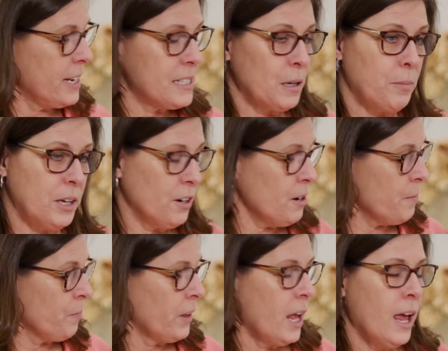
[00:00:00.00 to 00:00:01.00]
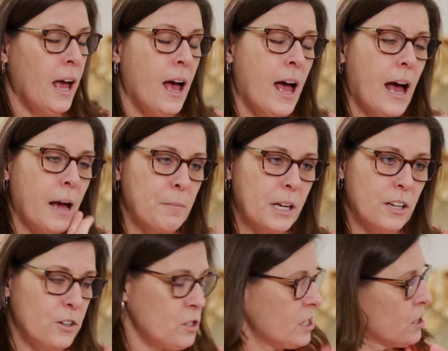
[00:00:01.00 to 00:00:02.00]
Eyes up here. I'm going to
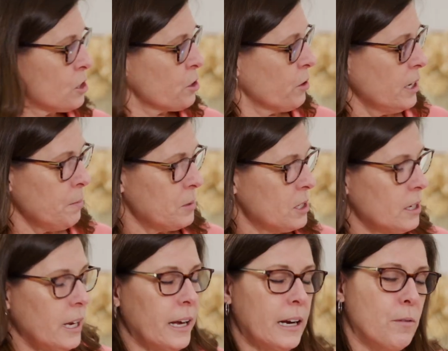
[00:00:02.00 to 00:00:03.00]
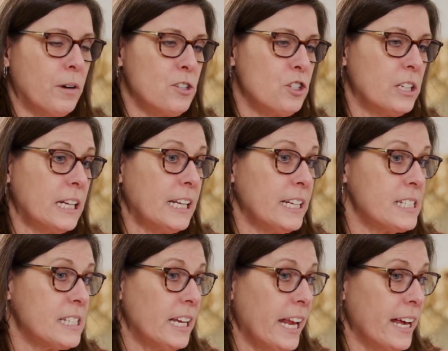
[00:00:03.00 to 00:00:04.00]
use a script, and I want you to
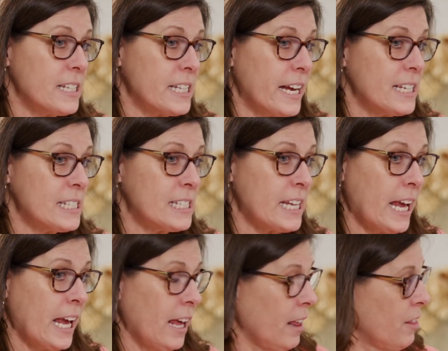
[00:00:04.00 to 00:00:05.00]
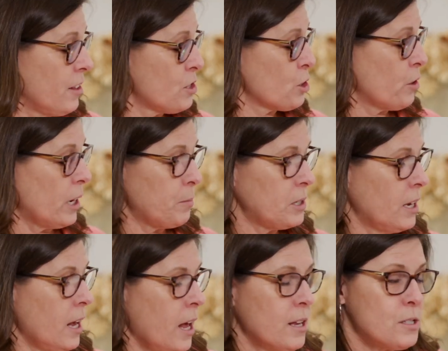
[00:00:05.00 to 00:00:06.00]
listen as I say the script.
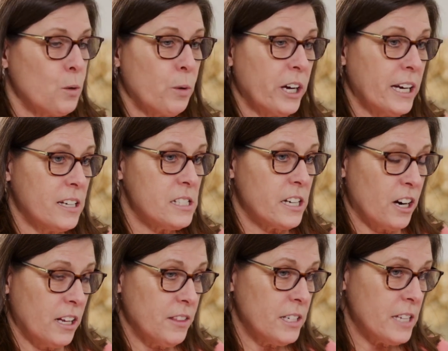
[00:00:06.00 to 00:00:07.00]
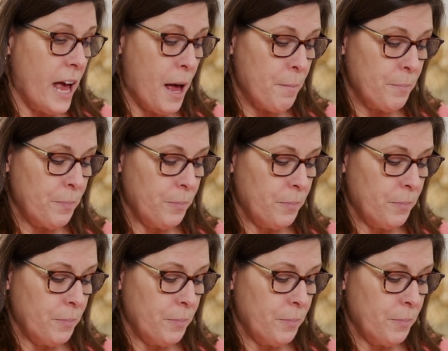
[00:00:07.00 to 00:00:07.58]
So we're going to start at the top,